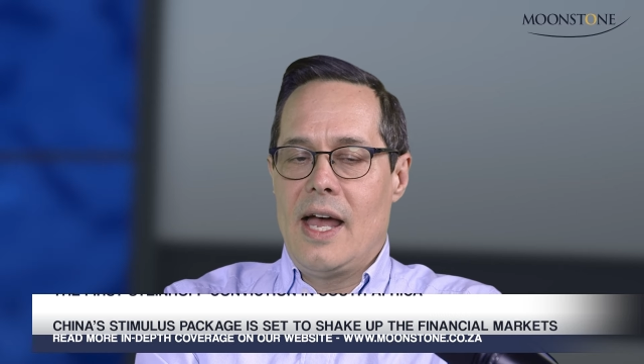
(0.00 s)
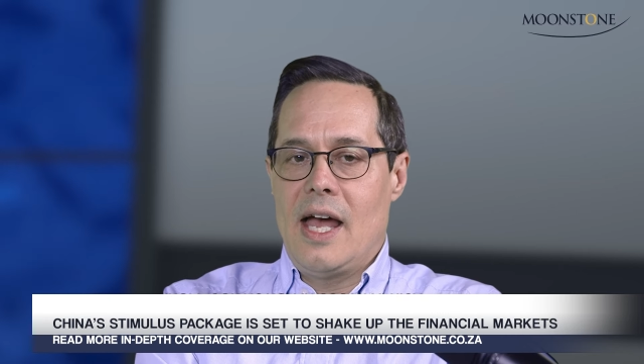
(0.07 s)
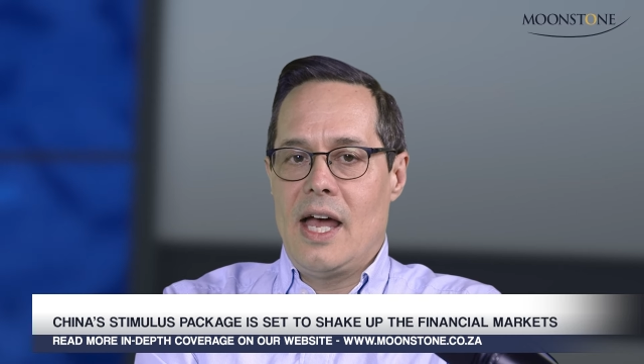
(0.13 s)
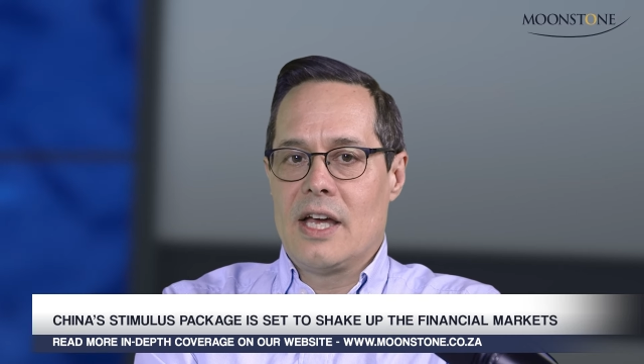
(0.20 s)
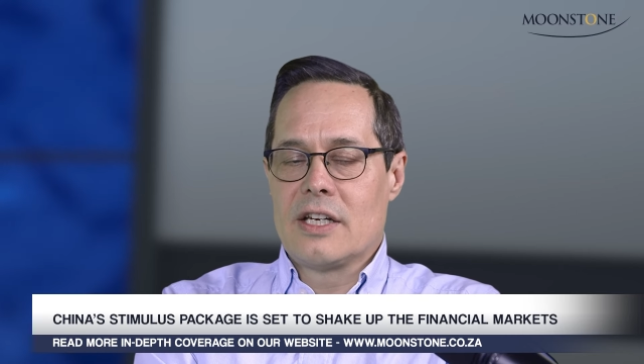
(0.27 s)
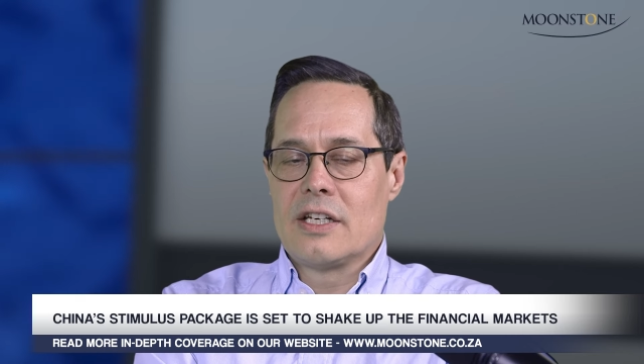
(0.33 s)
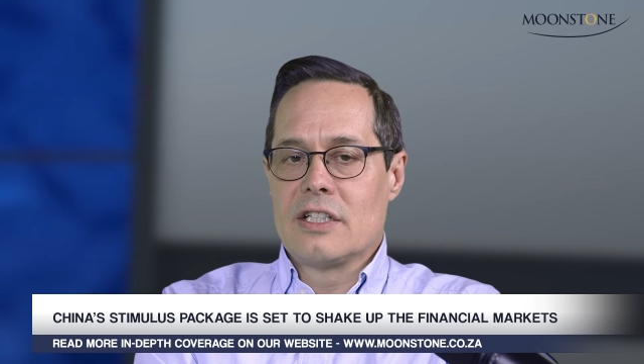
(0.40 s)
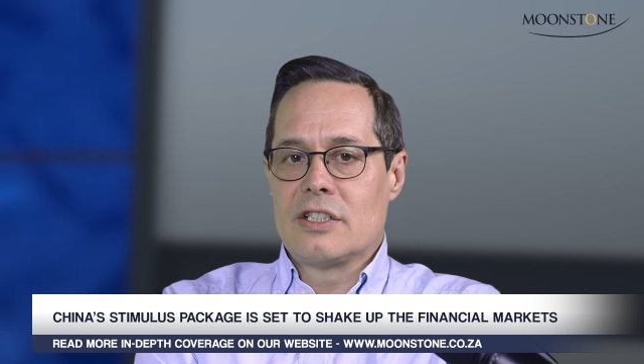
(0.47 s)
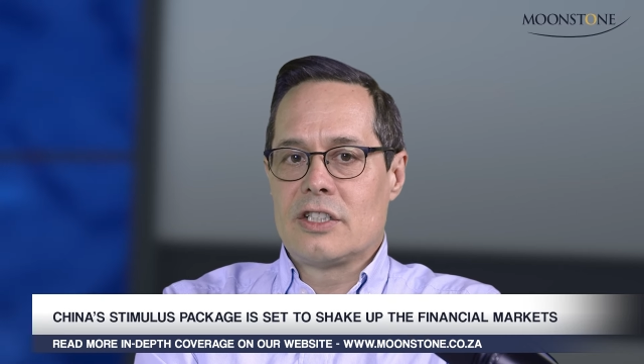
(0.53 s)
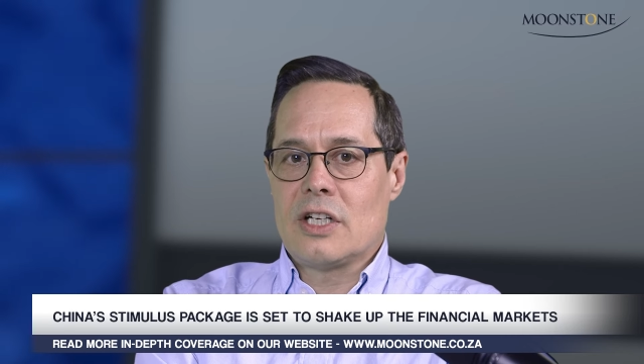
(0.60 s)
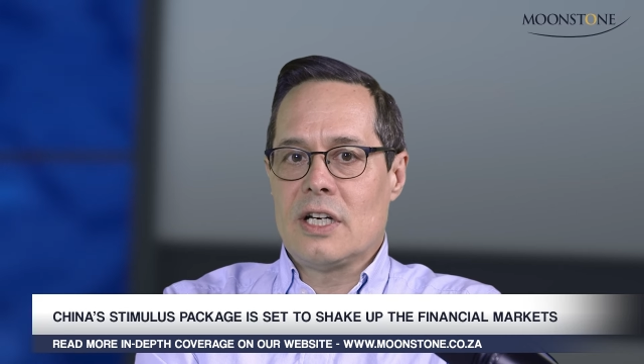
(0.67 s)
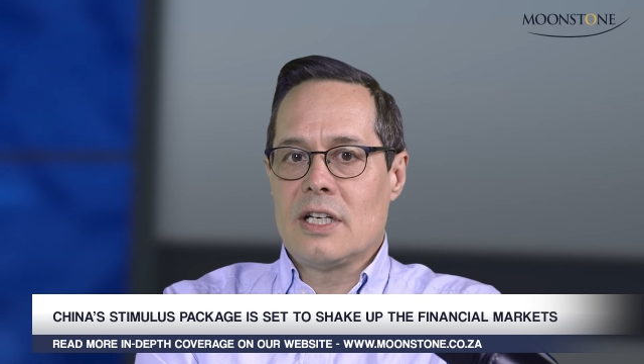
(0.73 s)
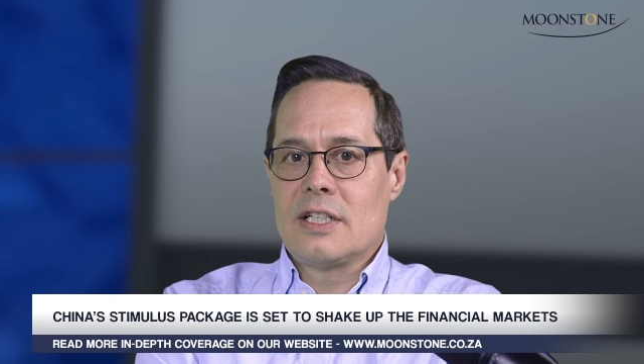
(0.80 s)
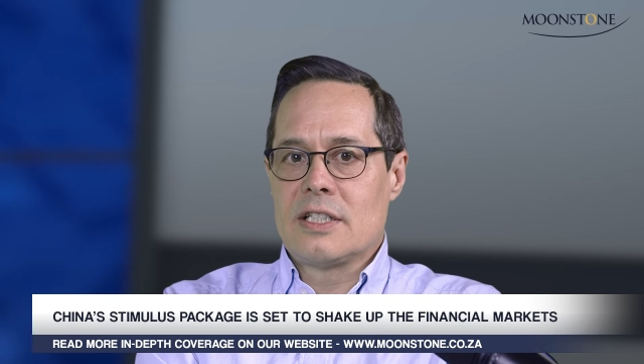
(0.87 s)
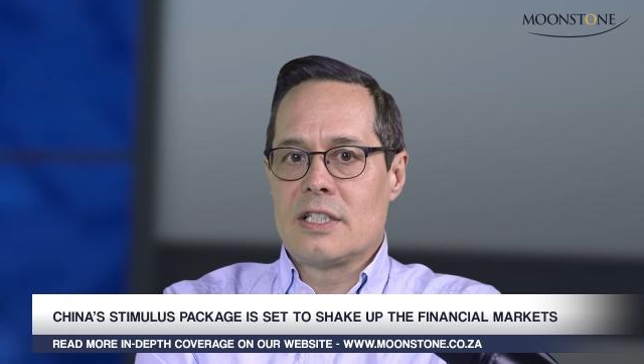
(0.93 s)
and
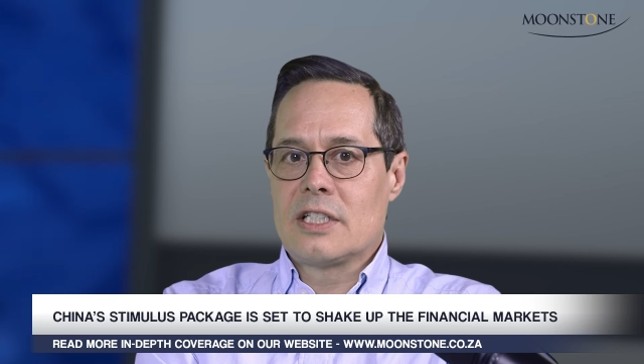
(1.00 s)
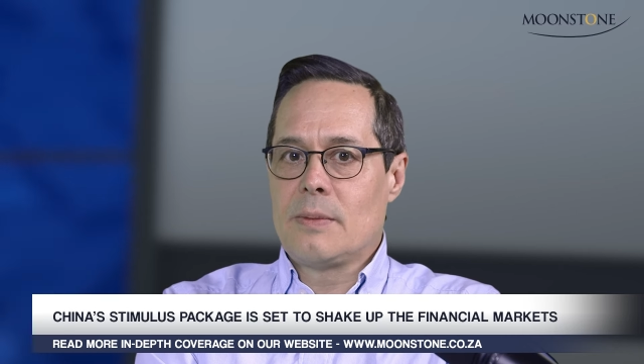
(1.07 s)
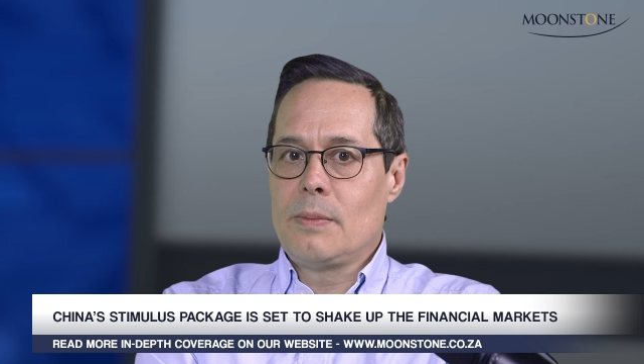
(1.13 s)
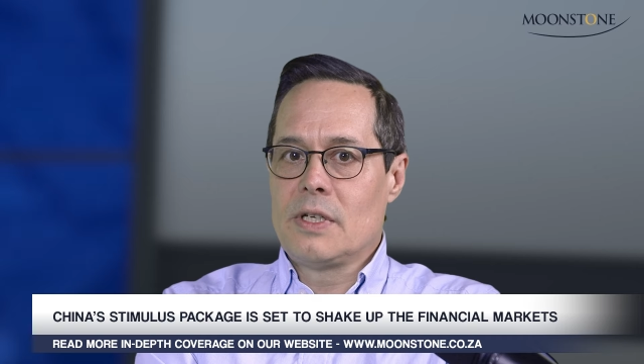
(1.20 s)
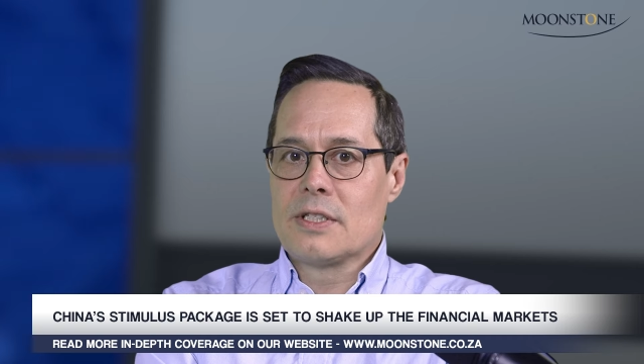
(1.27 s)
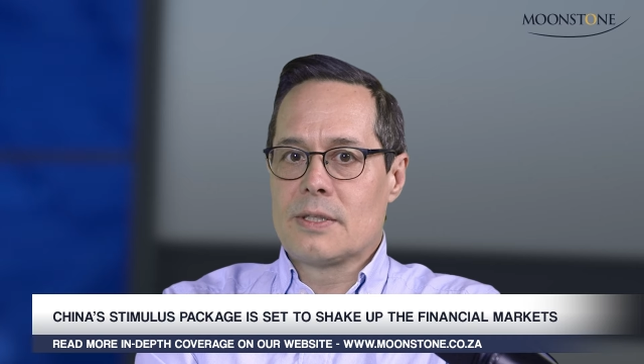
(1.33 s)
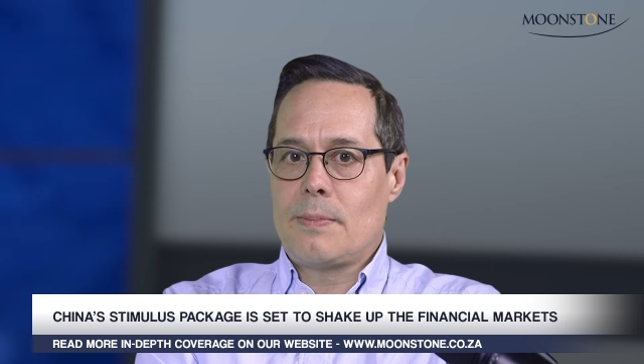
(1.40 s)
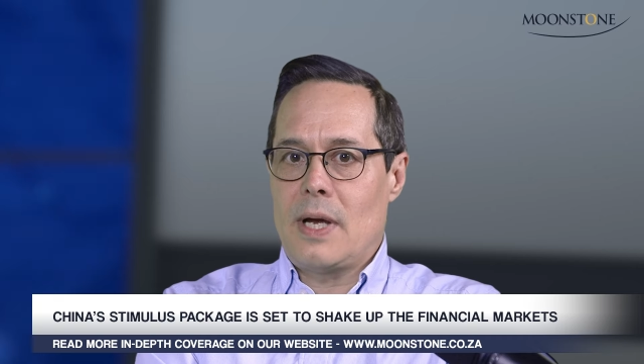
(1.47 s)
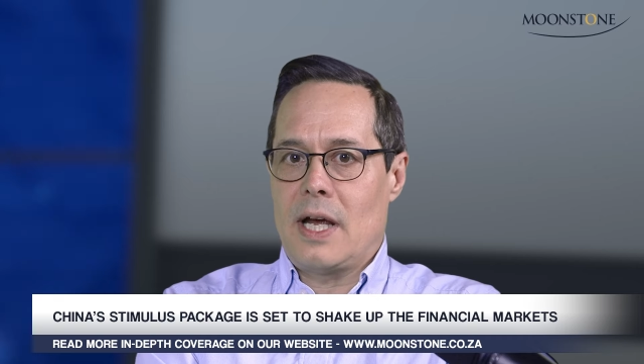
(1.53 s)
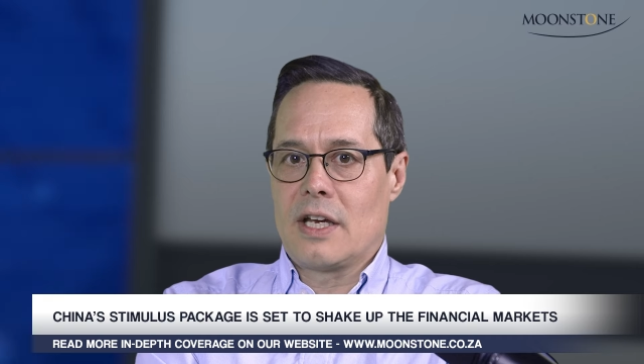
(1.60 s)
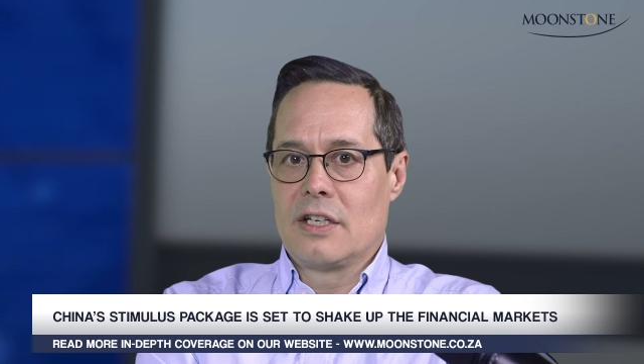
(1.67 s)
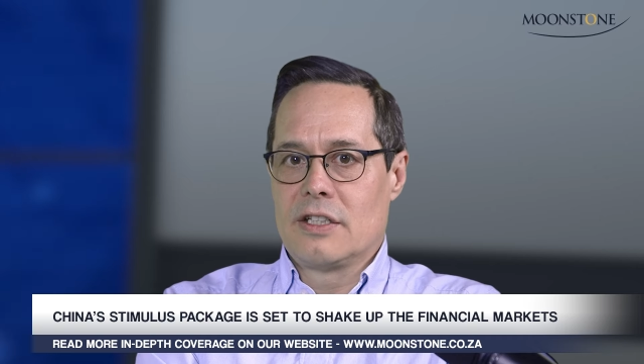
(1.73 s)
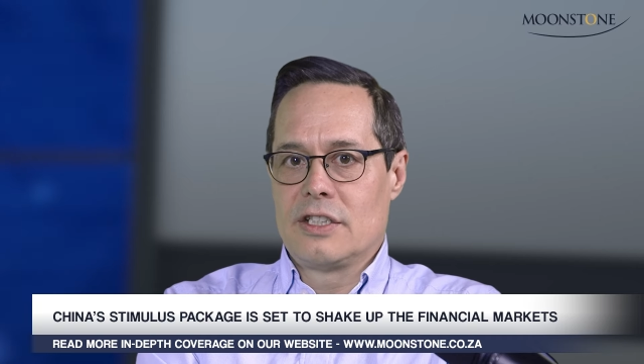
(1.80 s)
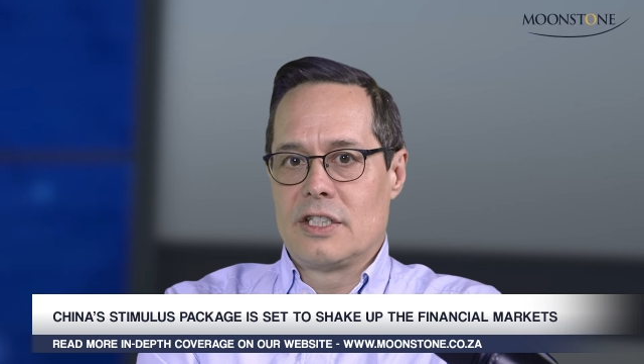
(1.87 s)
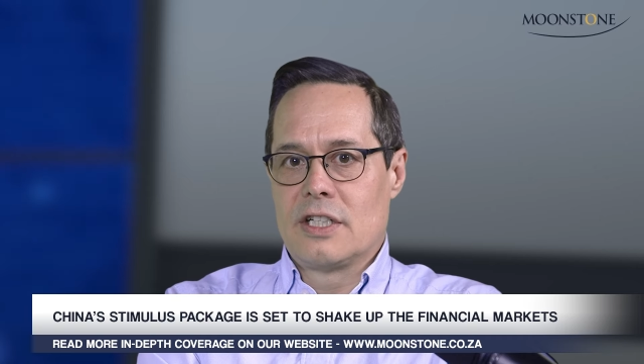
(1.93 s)
China's stimulus
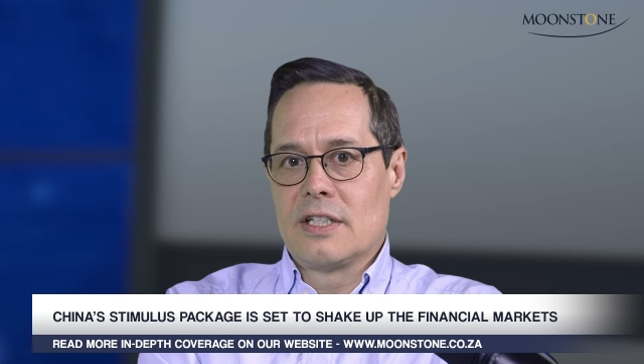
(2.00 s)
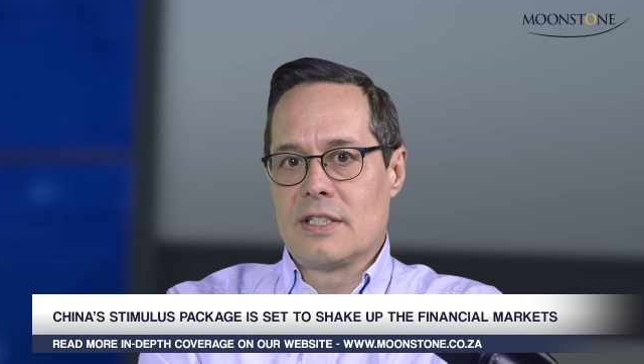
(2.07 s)
package